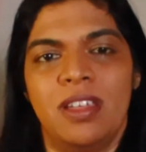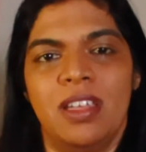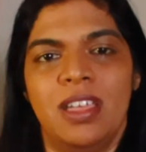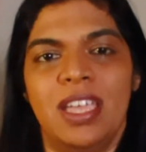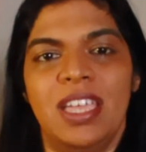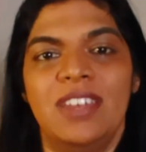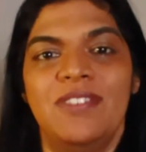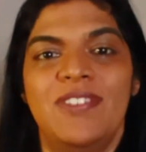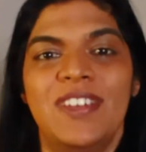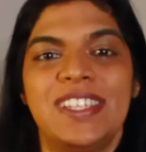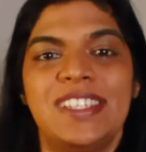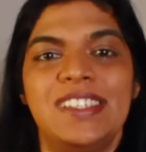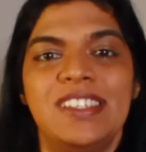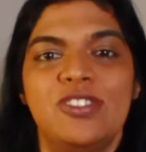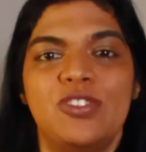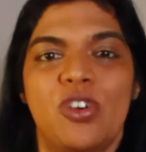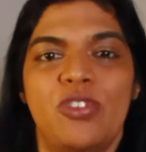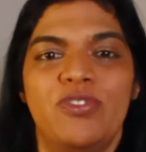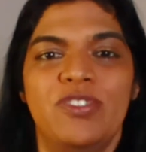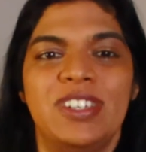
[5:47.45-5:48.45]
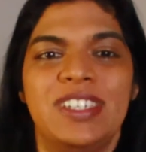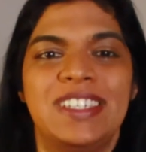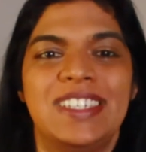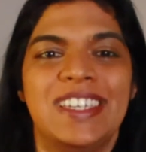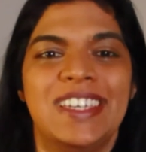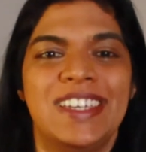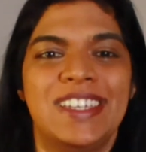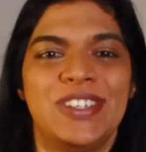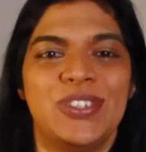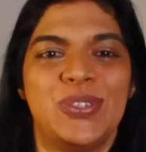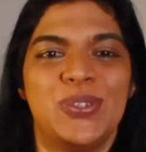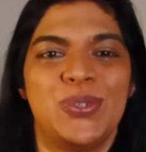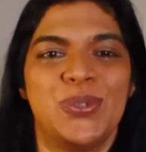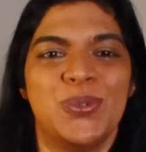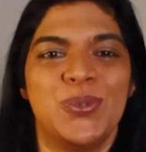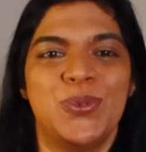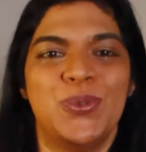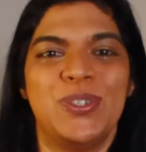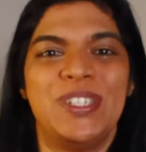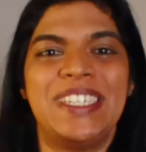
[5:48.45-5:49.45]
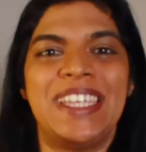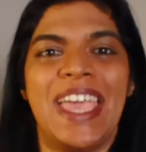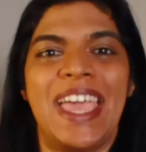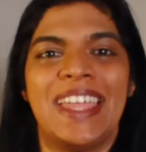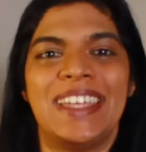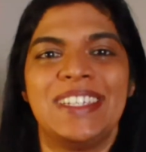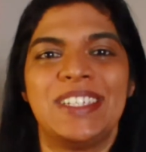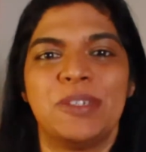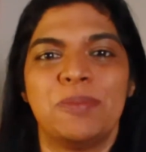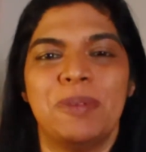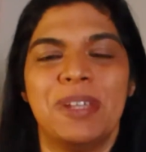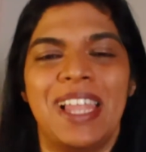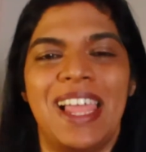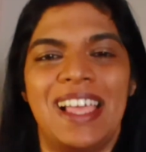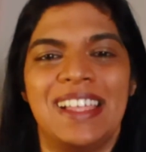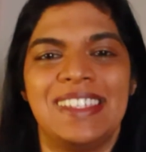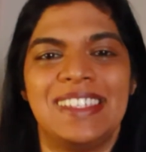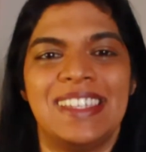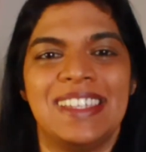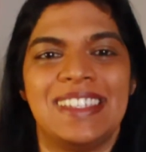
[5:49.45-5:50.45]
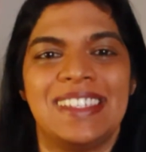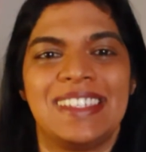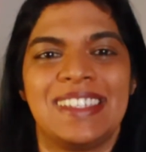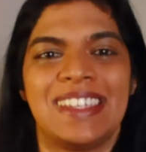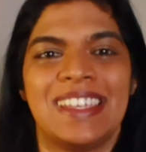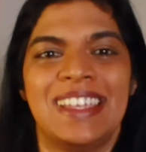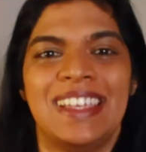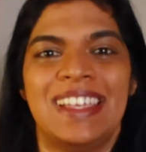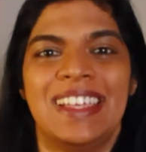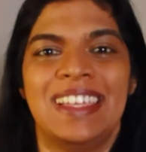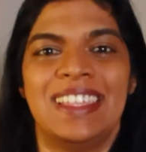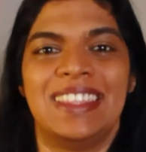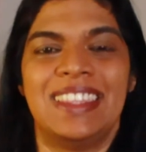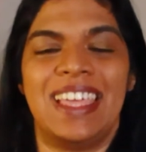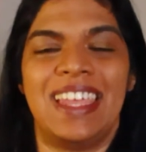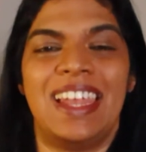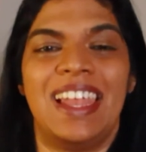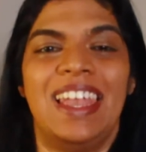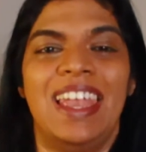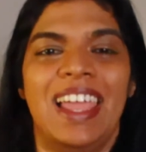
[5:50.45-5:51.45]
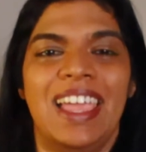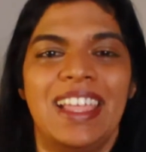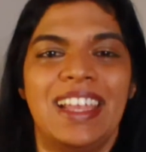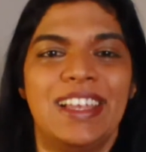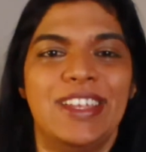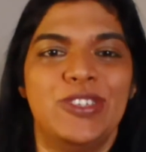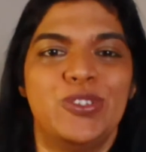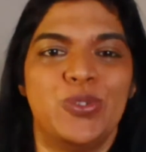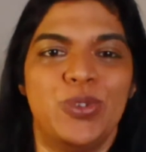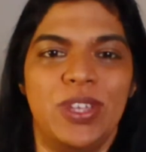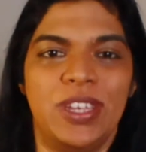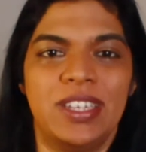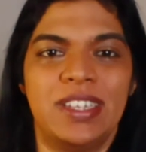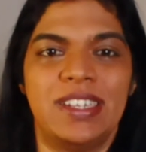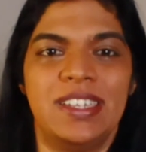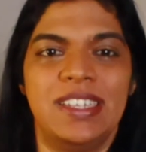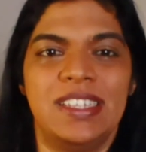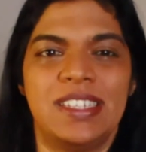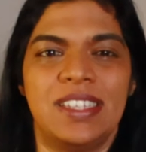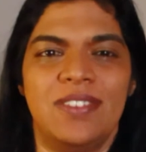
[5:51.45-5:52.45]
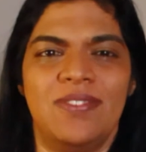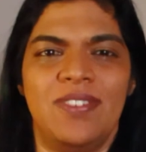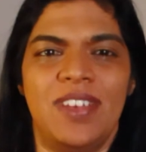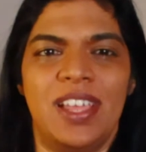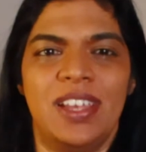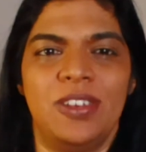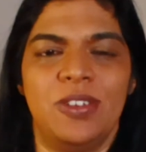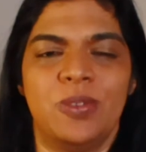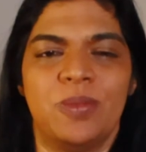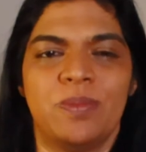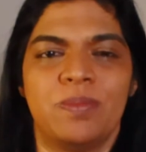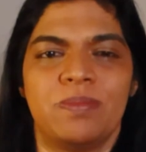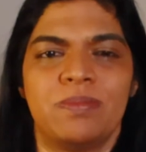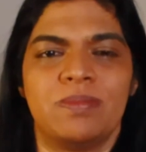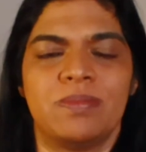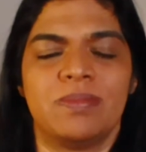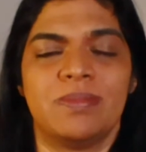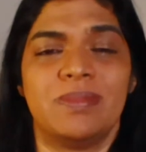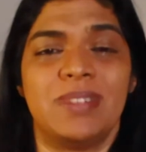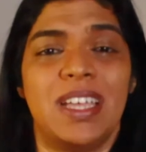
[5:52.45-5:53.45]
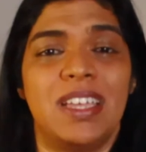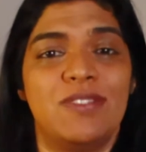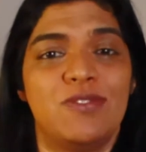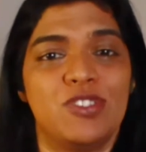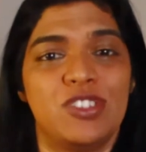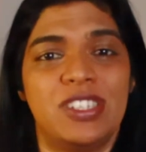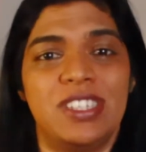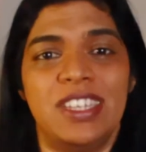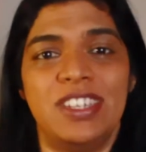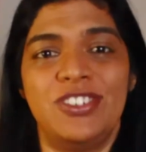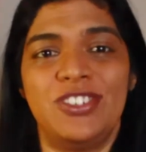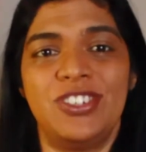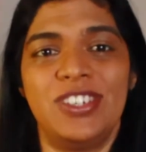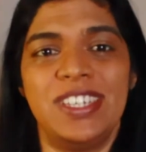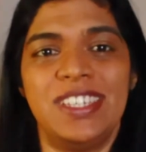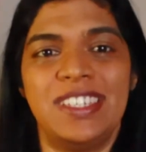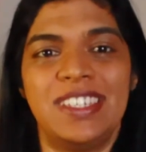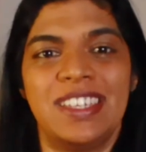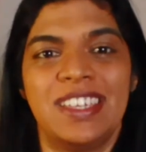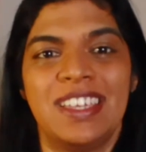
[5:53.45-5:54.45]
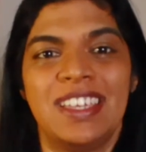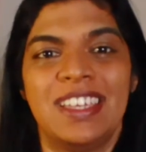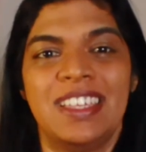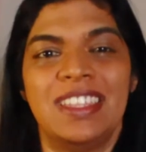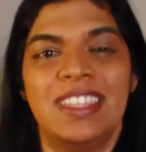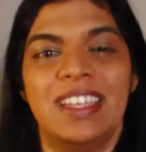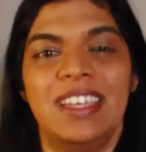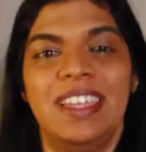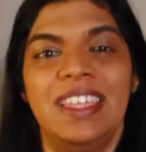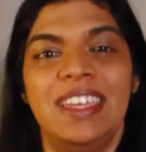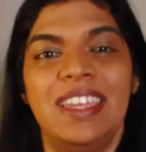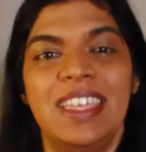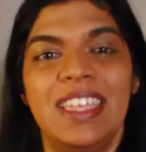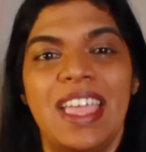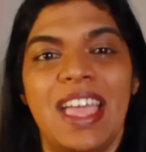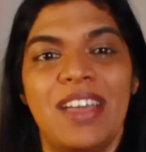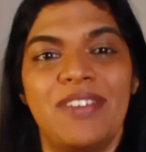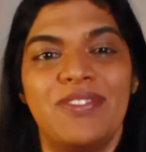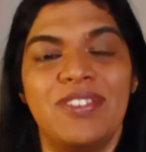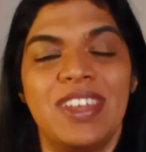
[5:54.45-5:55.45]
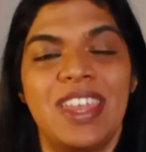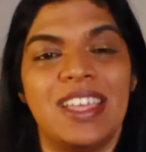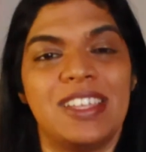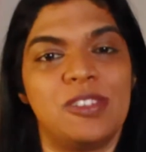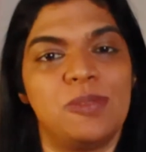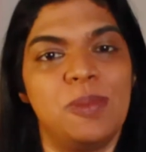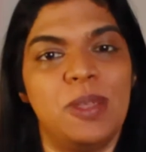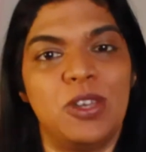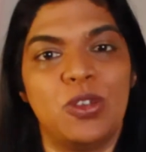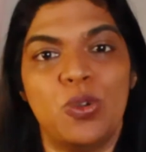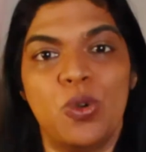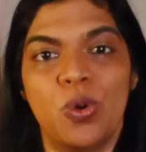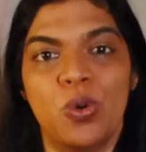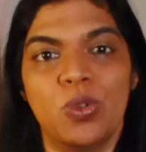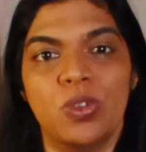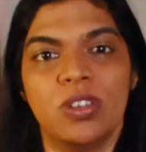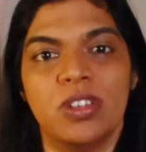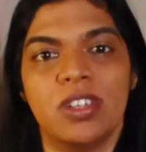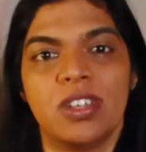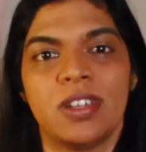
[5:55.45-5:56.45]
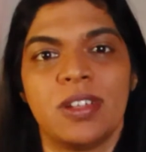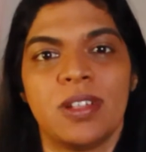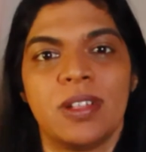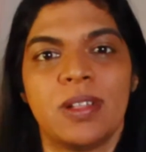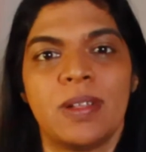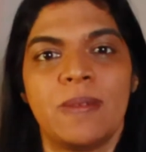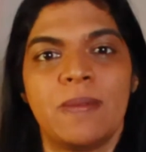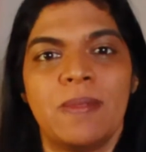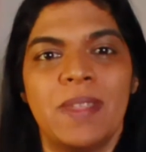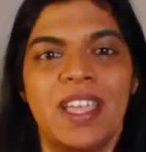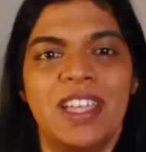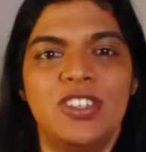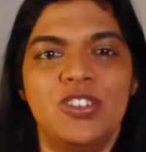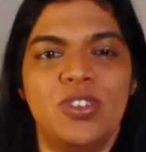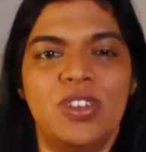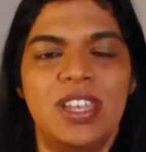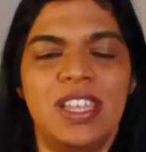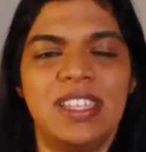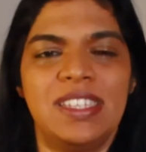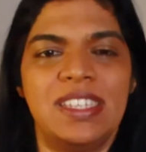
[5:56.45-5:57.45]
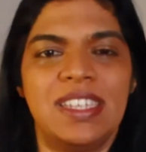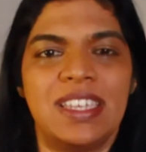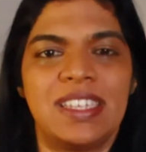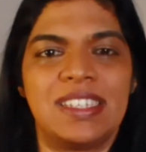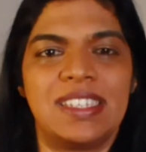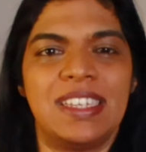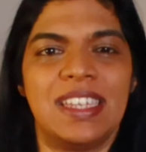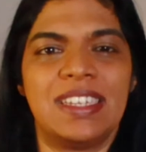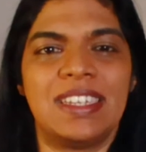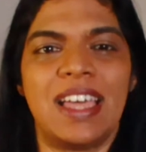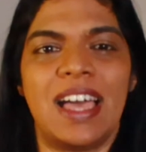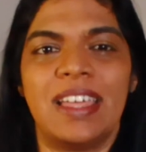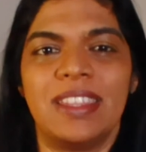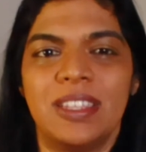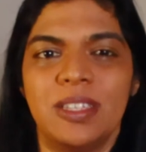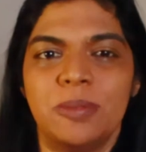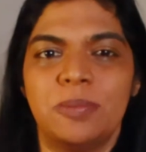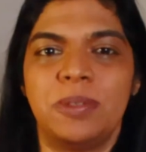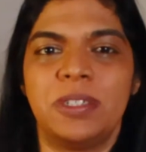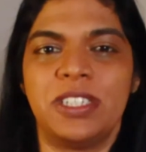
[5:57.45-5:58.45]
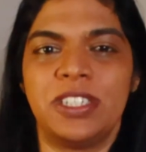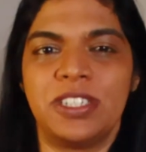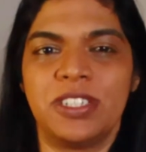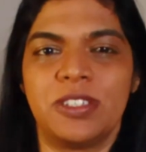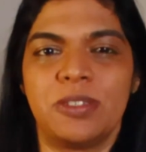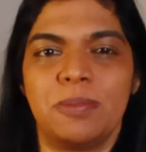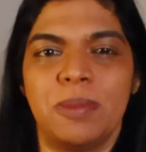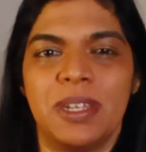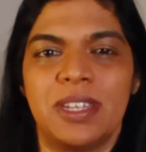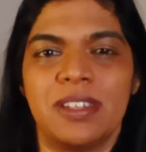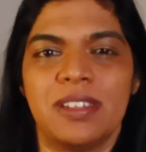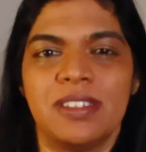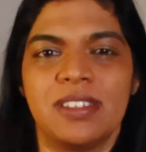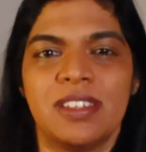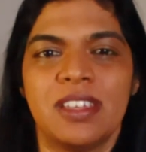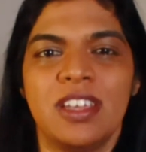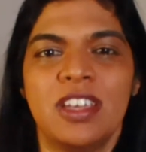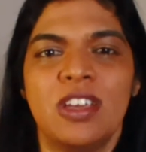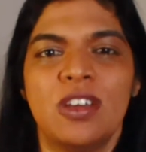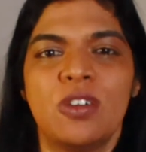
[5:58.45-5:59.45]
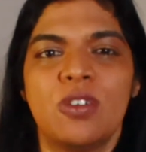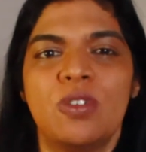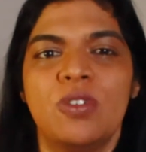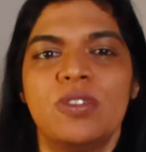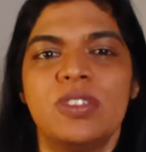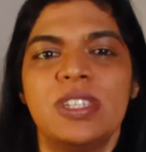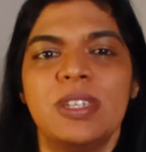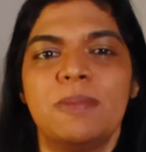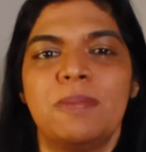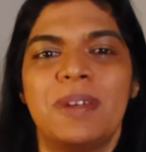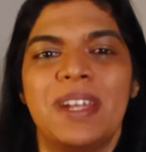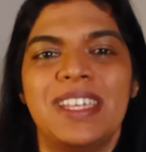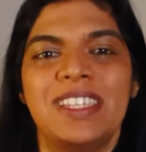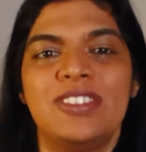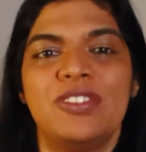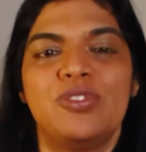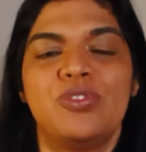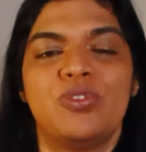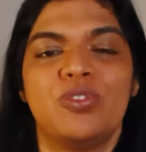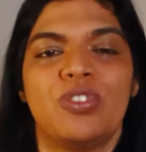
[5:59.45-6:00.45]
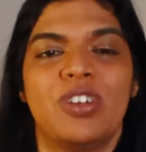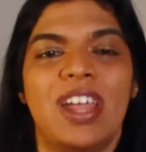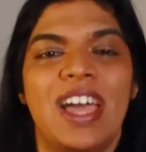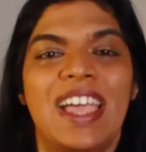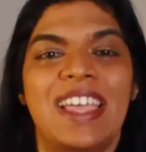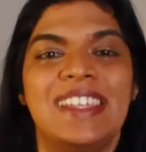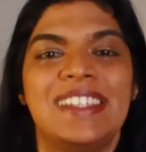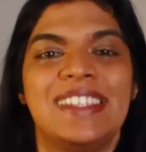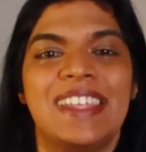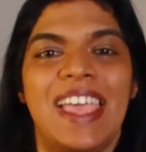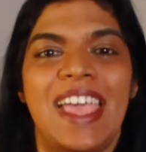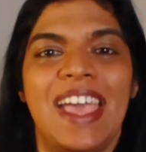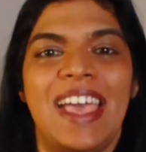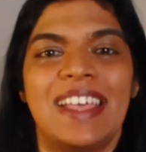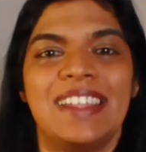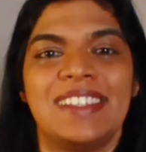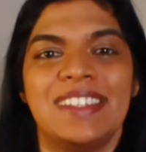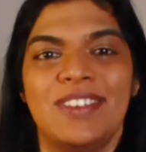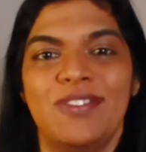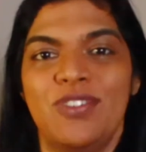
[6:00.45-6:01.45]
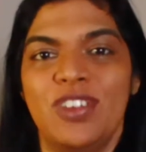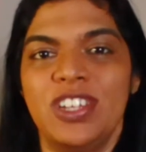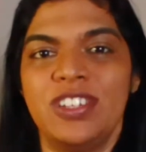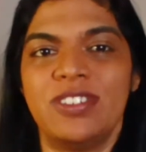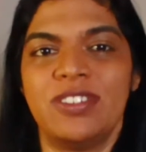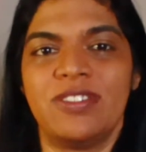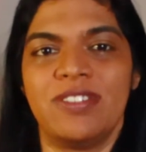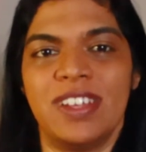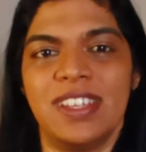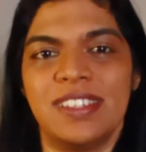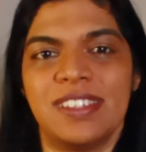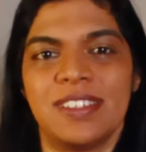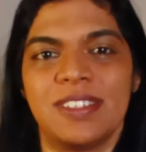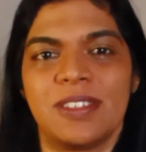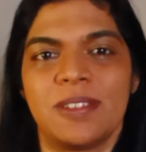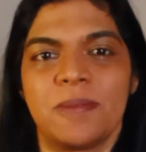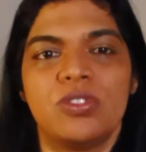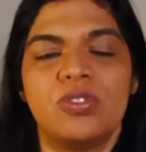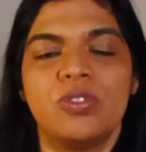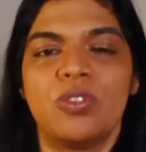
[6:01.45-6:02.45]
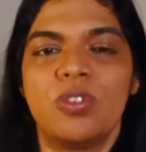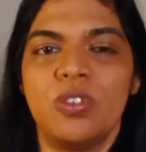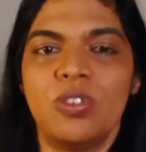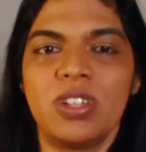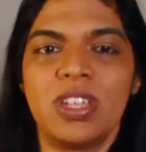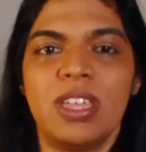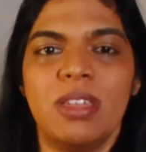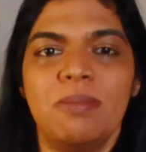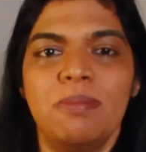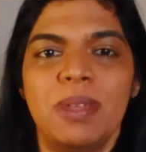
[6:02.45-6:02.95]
investors often turn to tangible assets that are likely to increase in value. And for centuries, the leading haven has been gold, and to a lesser extent, other precious metals, causing prices to rise as inflation rises. So gold can